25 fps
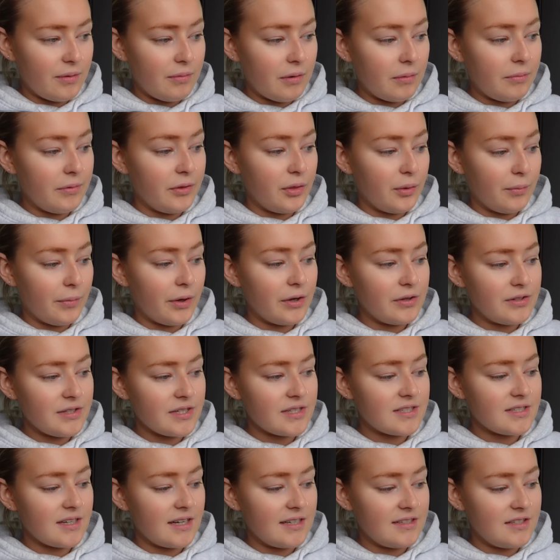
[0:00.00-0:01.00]
probably the most
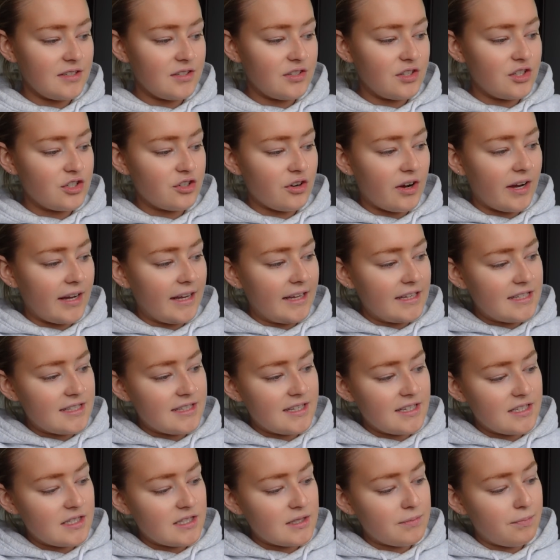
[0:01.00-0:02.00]
excited to try, is
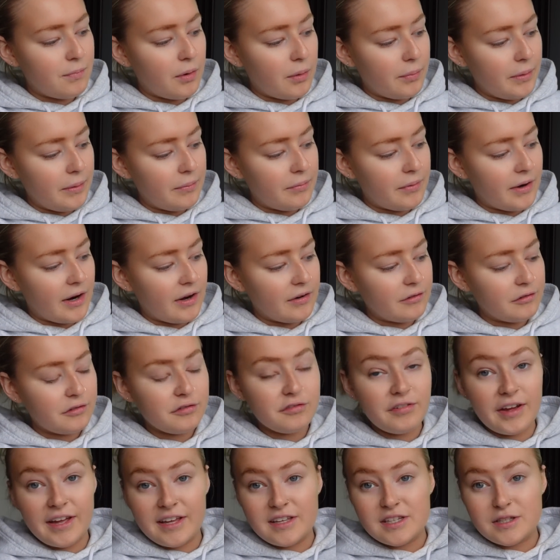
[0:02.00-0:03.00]
this Bobbi Brown
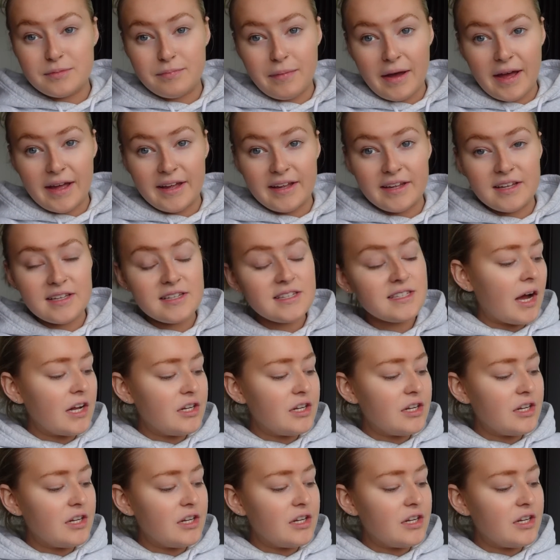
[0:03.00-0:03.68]
face base.